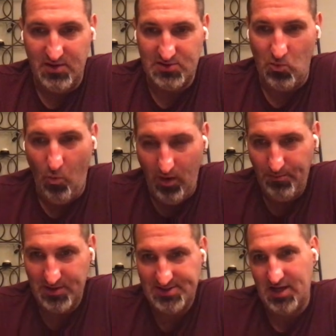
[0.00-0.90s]
So
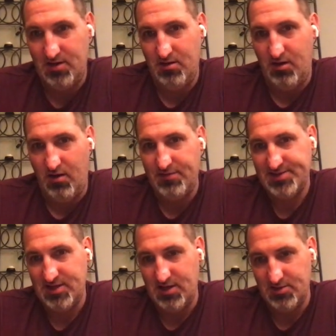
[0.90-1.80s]
1% of the
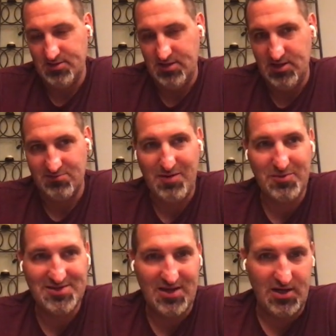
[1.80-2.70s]
sales is
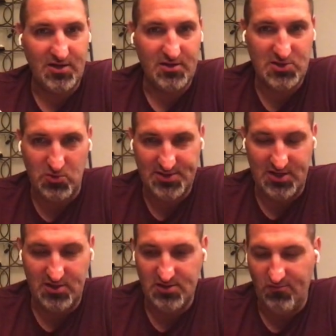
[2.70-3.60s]
representing short
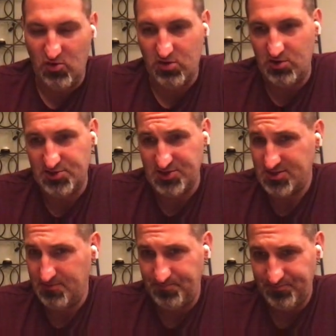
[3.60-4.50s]
sales
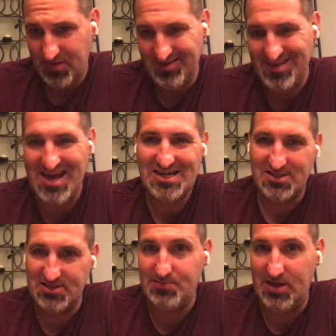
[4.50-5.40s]
foreclosures,
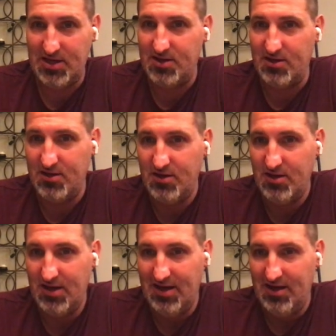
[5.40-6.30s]
nationally speaking.
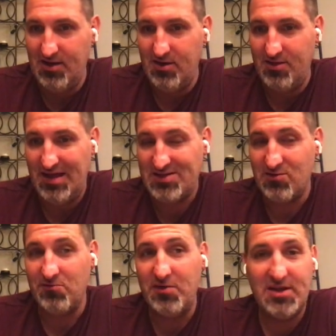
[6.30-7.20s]
That's
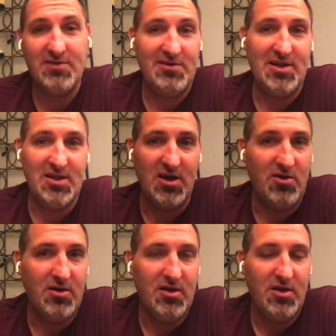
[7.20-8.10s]
really, really low.
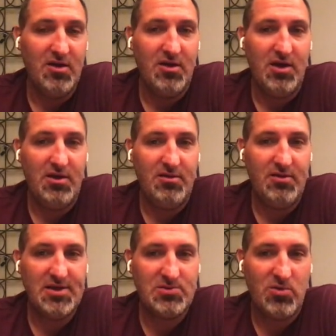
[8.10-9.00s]
And
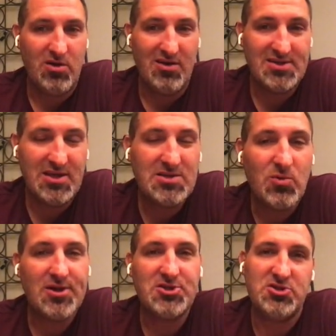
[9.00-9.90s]
that's where, honestly, it's
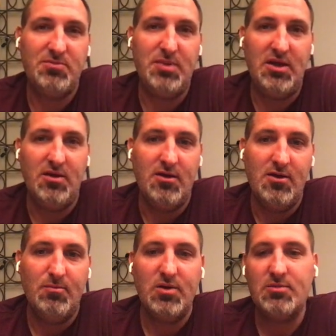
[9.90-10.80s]
where it should be.
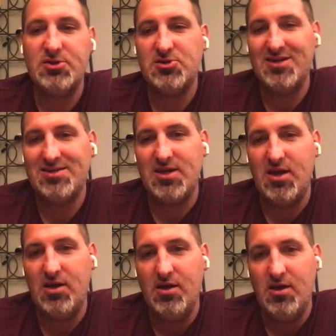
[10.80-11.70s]
But I'm just trying to
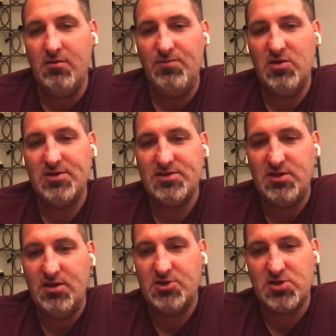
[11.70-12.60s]
say, you can
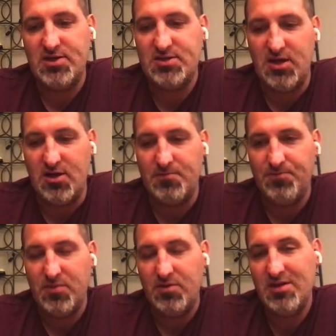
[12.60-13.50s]
see the trends here.
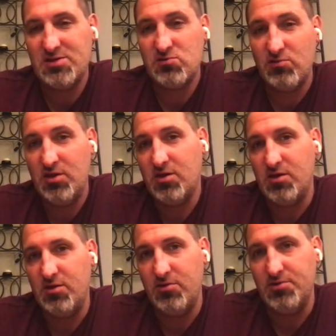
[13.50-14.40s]
This is really
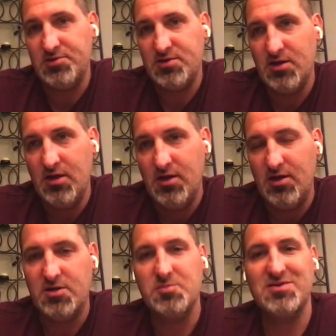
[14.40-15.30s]
good news
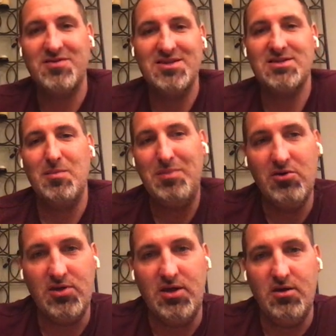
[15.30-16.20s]
in terms of the
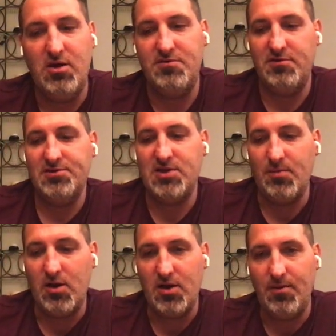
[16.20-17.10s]
stability of the real estate
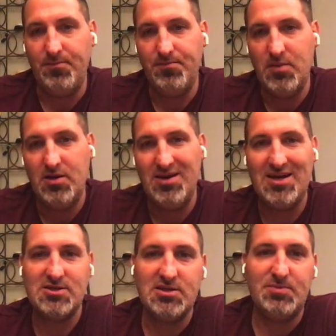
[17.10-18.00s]
market,
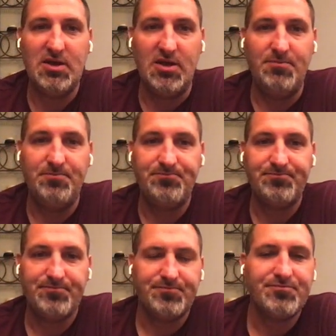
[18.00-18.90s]
nationally speaking.
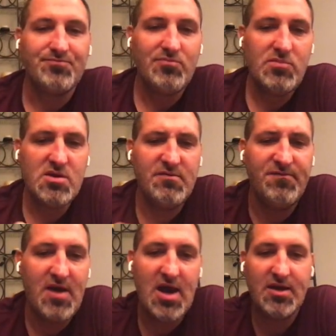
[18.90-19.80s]
In
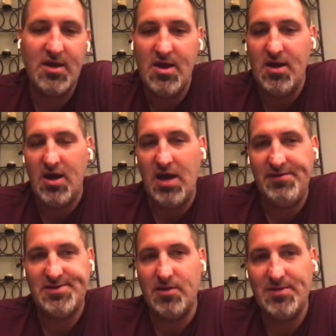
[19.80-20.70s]
fact,
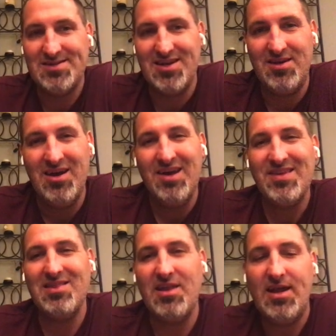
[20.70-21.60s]
Ivy Zelman said
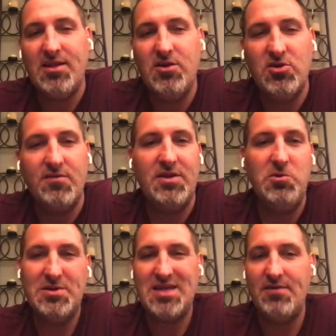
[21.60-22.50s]
the likelihood of the
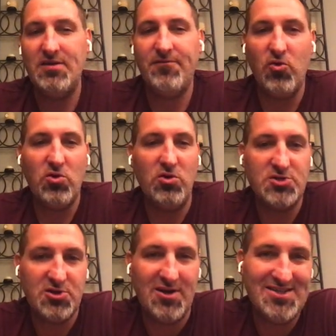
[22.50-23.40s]
U.S. having a
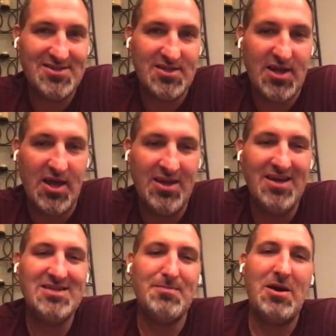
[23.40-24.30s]
foreclosure crisis again
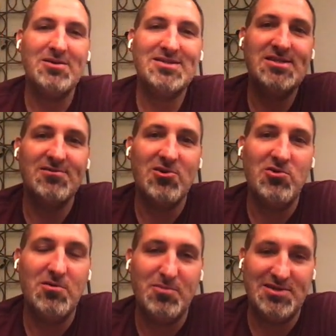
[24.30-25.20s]
is about
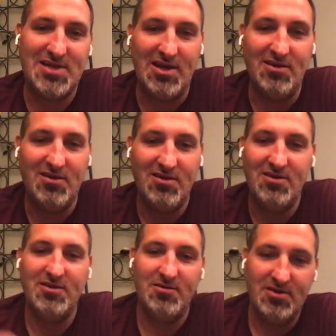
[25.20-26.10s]
0%.
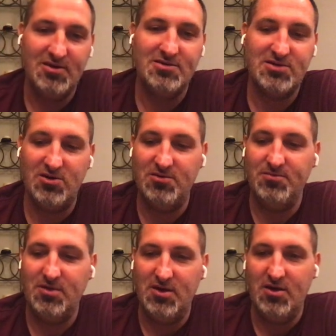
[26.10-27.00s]
So
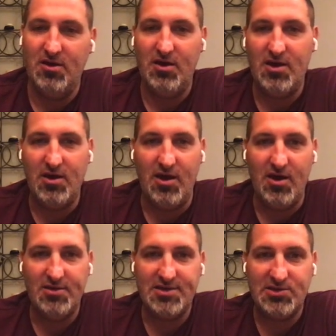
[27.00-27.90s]

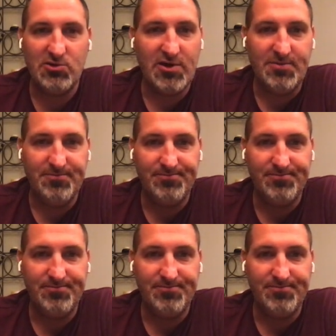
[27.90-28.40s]
I tend to agree.